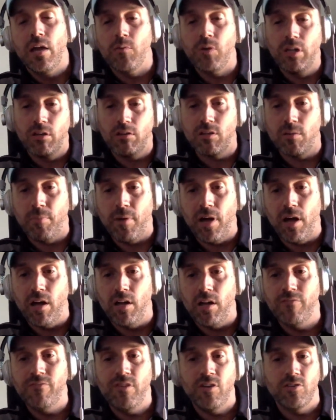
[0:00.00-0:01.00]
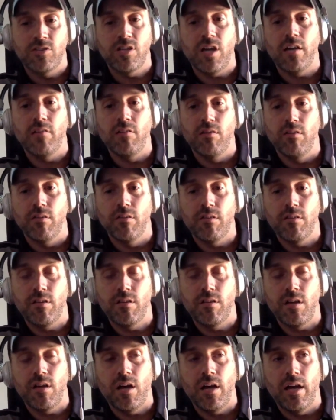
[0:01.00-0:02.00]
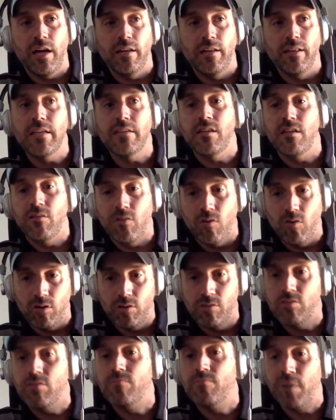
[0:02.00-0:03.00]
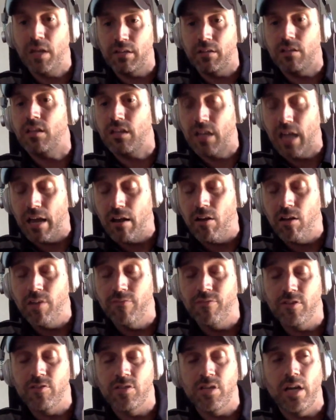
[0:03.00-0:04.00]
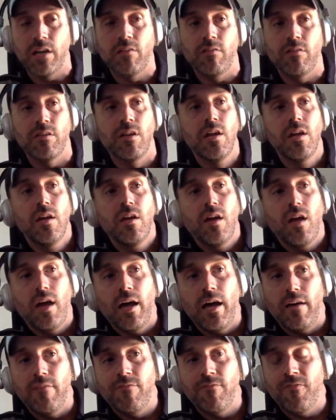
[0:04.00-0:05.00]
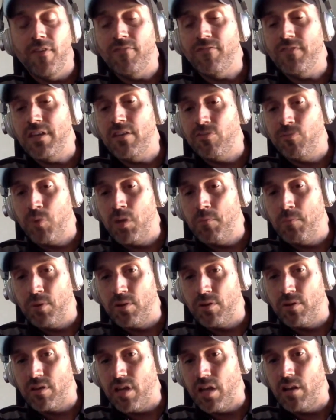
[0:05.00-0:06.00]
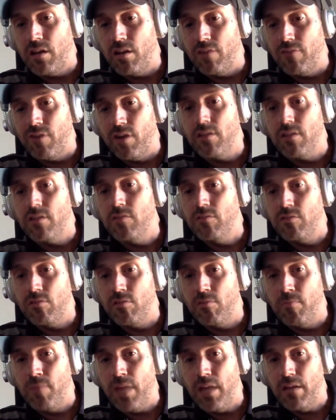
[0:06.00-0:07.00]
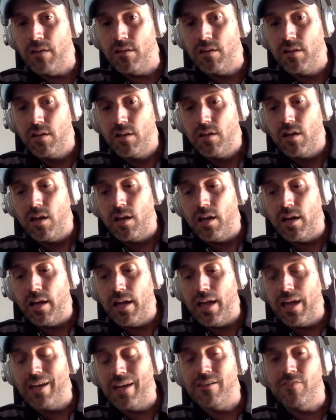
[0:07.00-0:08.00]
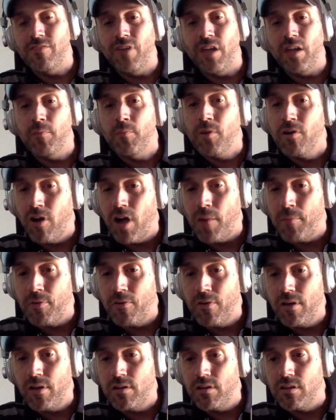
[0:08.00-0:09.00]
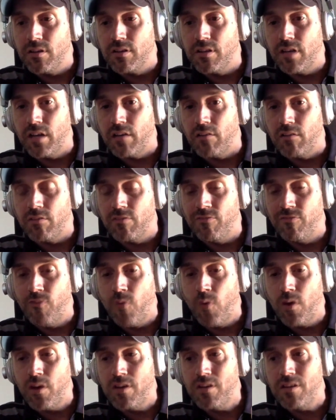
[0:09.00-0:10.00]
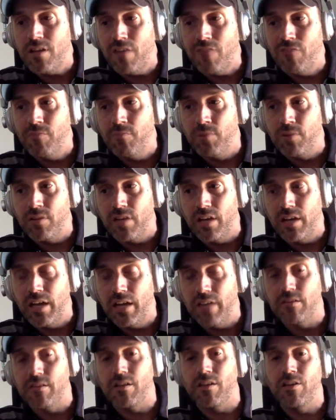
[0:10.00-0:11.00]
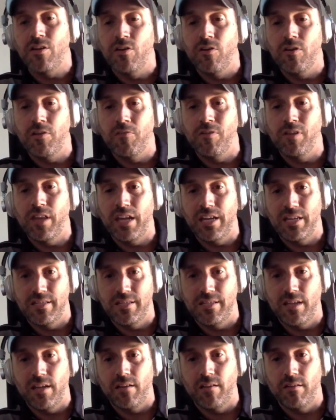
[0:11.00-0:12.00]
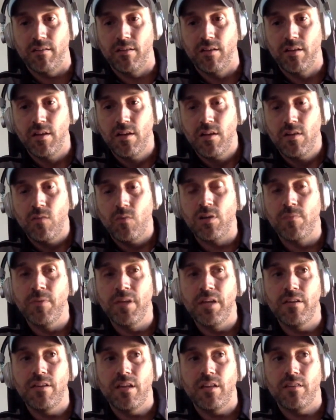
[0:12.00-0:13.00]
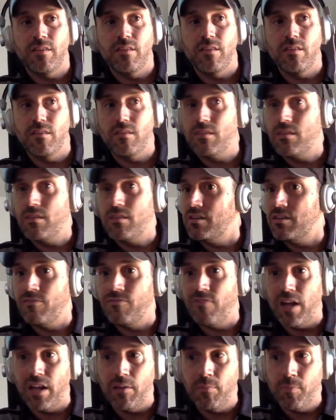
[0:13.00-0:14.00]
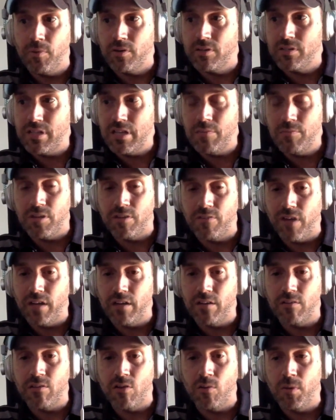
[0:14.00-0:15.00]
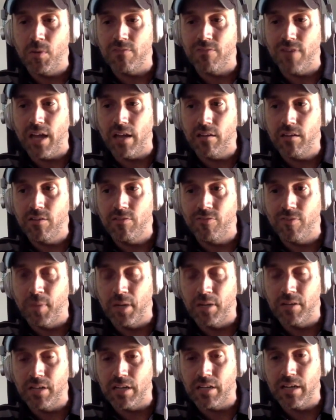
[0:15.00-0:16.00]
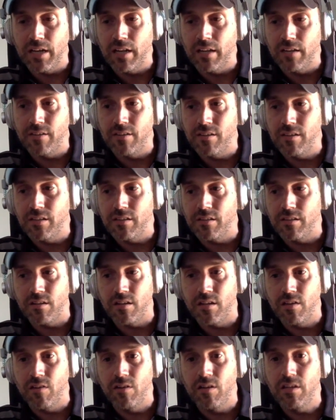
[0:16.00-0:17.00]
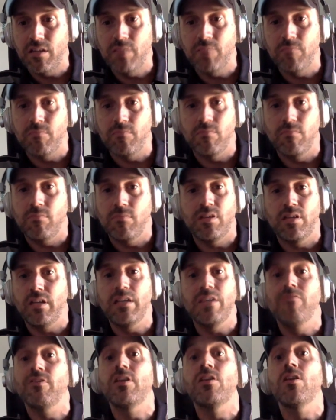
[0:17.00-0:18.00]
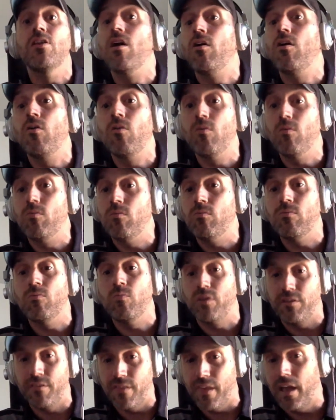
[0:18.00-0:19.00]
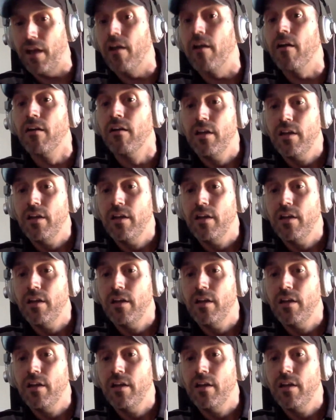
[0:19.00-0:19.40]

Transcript: And we looked up all of their titles uh, on LinkedIn, or, or basically got all of their titles. Uh, fifty-three percent of our user base Uh, had developer or operations titles. forty-seven percent awesome. Had security-related titles, which means that the developer team is finding so much value from our technology that the security team didn't even know was there.